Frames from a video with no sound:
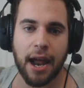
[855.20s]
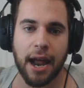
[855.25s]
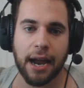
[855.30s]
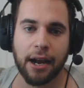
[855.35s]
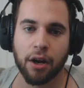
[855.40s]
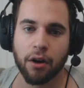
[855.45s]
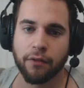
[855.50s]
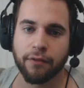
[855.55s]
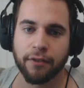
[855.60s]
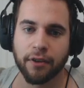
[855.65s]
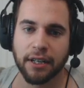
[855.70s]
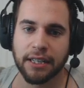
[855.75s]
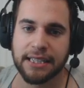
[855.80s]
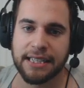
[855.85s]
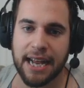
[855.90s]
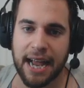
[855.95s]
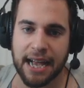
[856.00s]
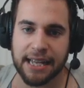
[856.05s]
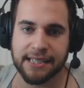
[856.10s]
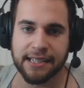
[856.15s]
and go for a
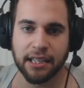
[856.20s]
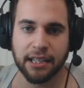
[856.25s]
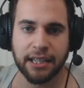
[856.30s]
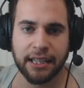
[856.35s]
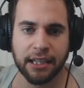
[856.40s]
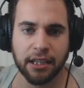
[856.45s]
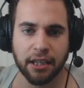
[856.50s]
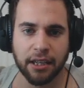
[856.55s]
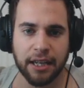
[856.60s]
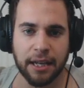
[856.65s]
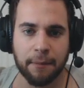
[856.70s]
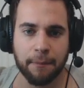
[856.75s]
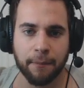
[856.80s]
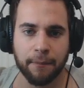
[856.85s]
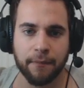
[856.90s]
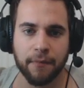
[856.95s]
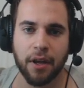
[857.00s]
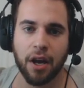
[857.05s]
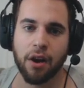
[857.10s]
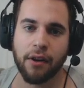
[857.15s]
Dazzling
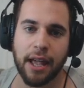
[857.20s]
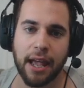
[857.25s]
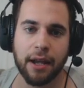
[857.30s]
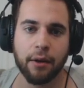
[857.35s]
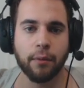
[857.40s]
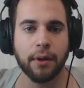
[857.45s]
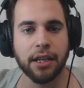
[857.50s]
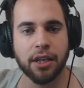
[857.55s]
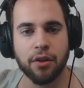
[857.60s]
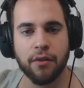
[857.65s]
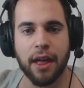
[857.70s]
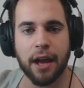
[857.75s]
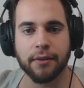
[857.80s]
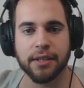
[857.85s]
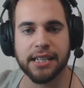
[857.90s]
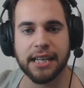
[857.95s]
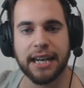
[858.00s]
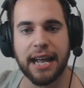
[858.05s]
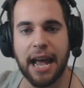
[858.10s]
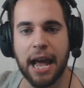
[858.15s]
Gleam. Okay, we knew that
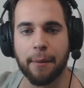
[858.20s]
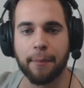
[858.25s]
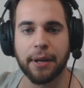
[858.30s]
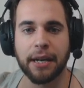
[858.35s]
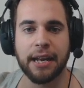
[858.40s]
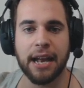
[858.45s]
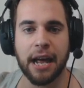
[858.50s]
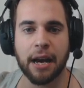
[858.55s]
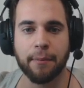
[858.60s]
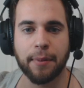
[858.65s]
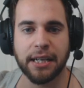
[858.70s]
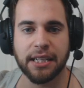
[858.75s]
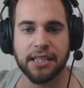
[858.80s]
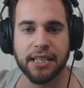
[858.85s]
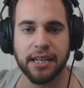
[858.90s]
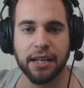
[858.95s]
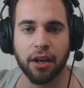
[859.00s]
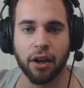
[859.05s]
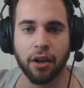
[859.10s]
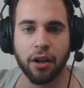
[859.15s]
was going to happen. Not a big
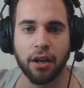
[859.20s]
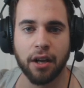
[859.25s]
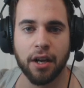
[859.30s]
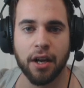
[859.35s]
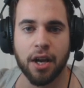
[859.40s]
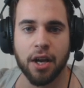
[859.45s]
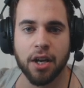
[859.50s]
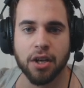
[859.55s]
deal.